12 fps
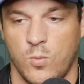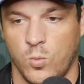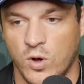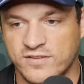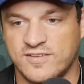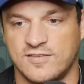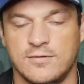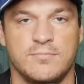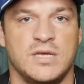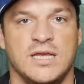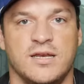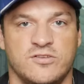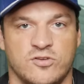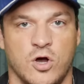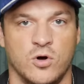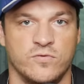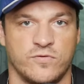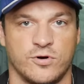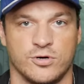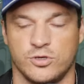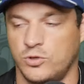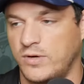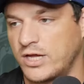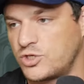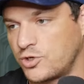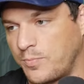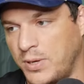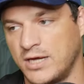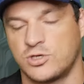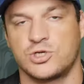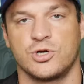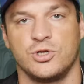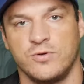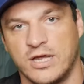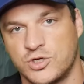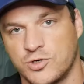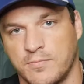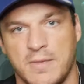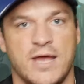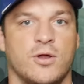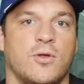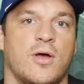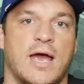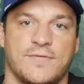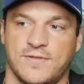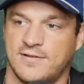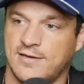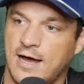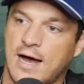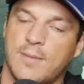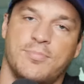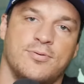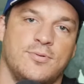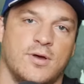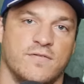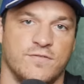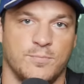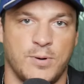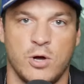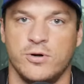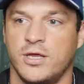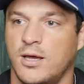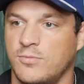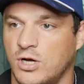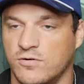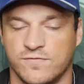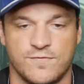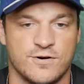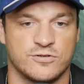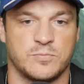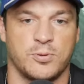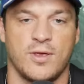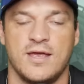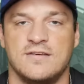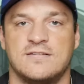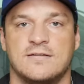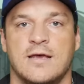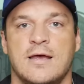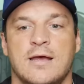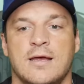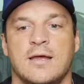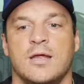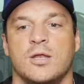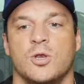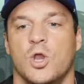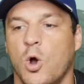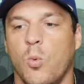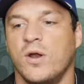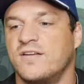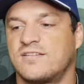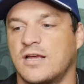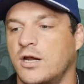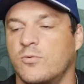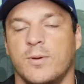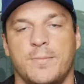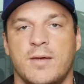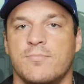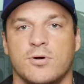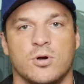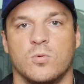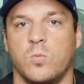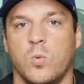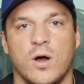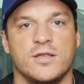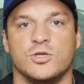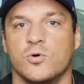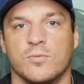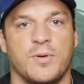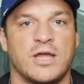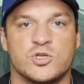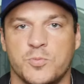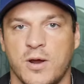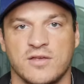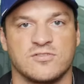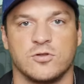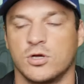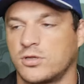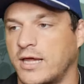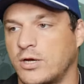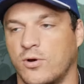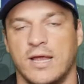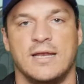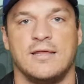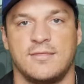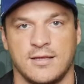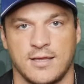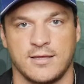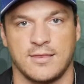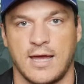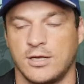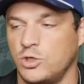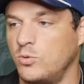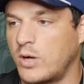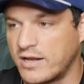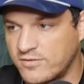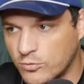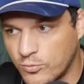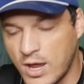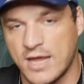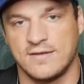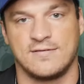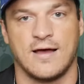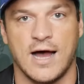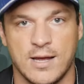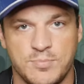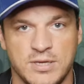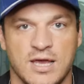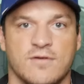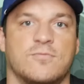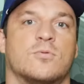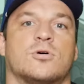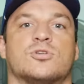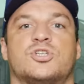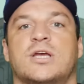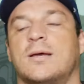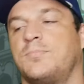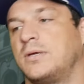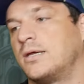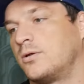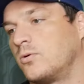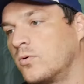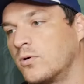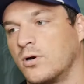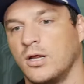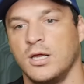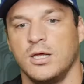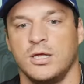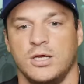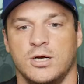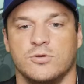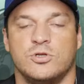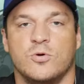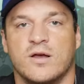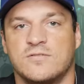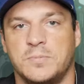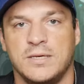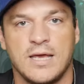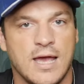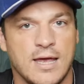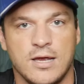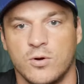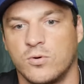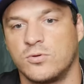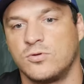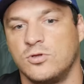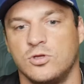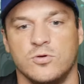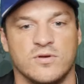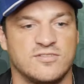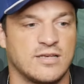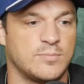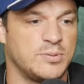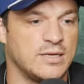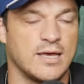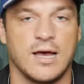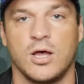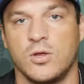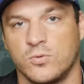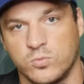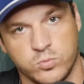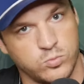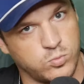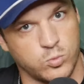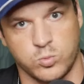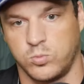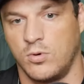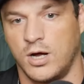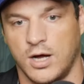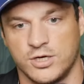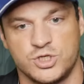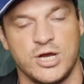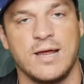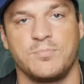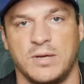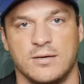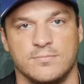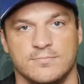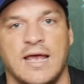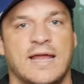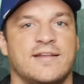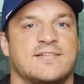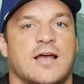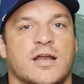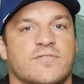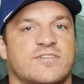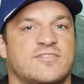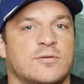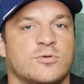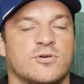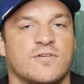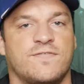Once the meet is over, you get your picture, you get your medal at the top of the podium. You know, first place. No one is going to remember what your bench press looked like or anything like that. You get to write IPF World Champion or you know USPA or USAPL uh, Champion. And it's kind of a similar